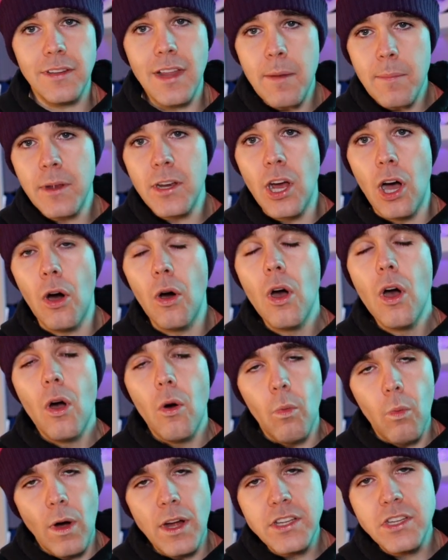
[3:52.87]
Let me know
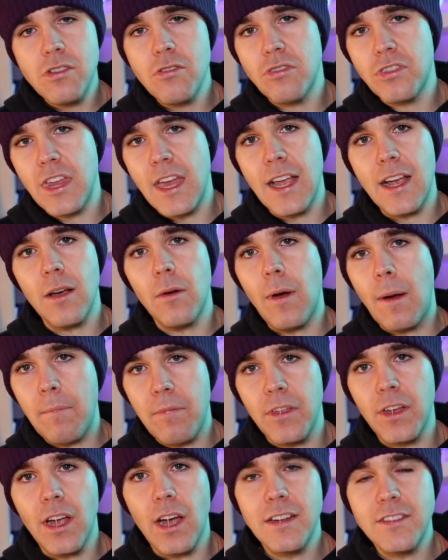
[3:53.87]
what you think of
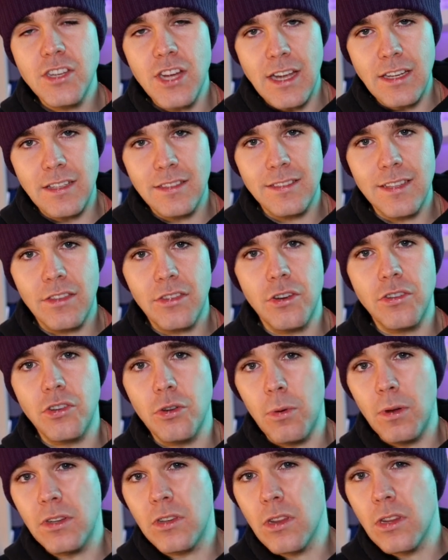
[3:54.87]
the changes that they're
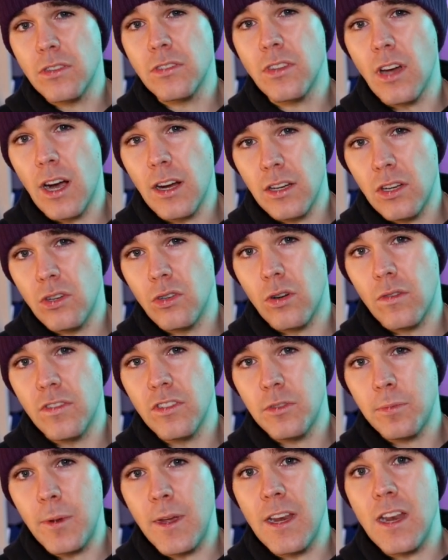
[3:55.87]
doing to the Saucony
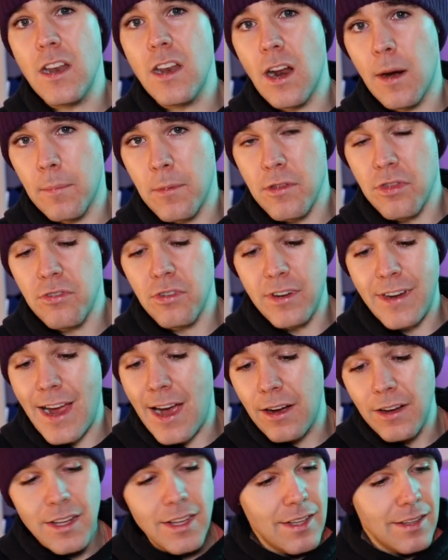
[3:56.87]
Endorphin Speed number 3.
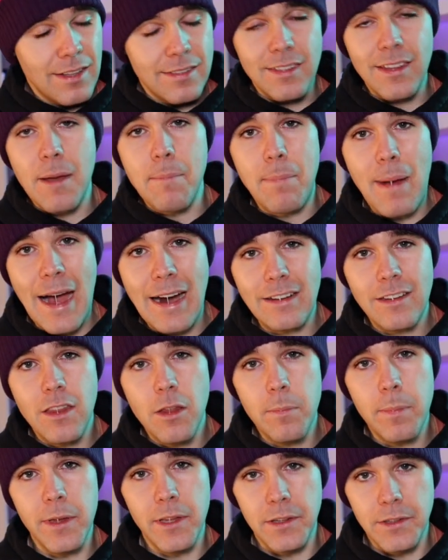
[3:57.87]
Now, let's get back to
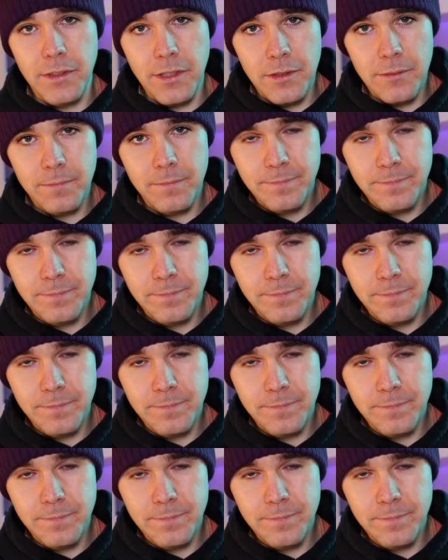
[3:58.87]
the build.